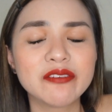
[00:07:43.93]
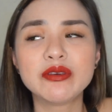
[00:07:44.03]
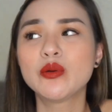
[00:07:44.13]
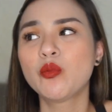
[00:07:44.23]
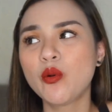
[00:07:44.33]
If
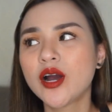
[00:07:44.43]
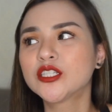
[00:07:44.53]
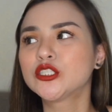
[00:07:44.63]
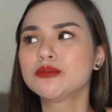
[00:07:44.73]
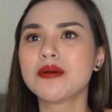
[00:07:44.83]
you
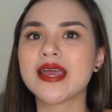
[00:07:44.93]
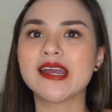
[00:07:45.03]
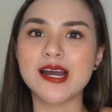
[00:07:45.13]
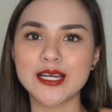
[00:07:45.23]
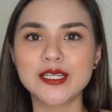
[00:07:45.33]
watch
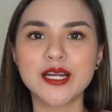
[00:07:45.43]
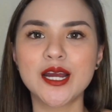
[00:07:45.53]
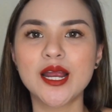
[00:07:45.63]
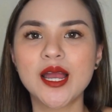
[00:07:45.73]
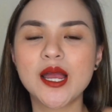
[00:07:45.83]
my
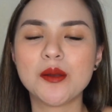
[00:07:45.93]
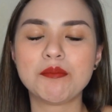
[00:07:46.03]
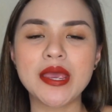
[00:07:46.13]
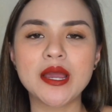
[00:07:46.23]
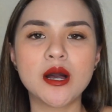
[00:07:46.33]
other
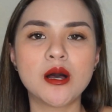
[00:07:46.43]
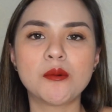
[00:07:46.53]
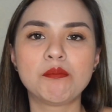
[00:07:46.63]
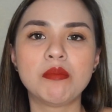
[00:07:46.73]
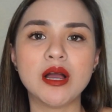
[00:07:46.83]

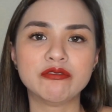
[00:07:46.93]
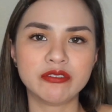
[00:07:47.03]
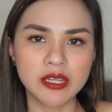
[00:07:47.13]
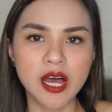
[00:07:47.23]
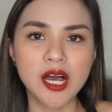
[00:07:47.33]
makeup
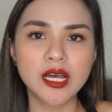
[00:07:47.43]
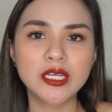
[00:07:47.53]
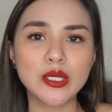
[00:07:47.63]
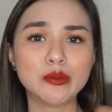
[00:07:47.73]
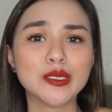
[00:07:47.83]
vlog,
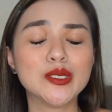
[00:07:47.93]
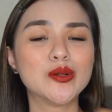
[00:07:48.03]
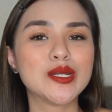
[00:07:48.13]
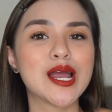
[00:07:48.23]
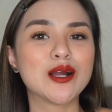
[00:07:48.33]
you would
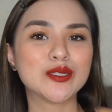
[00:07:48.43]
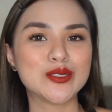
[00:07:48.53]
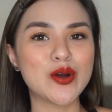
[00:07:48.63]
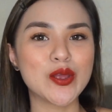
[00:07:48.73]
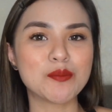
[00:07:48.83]
know na
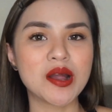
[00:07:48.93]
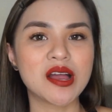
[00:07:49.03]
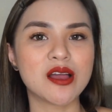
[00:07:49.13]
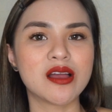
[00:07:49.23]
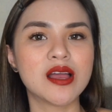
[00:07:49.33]
gusto ko yung mga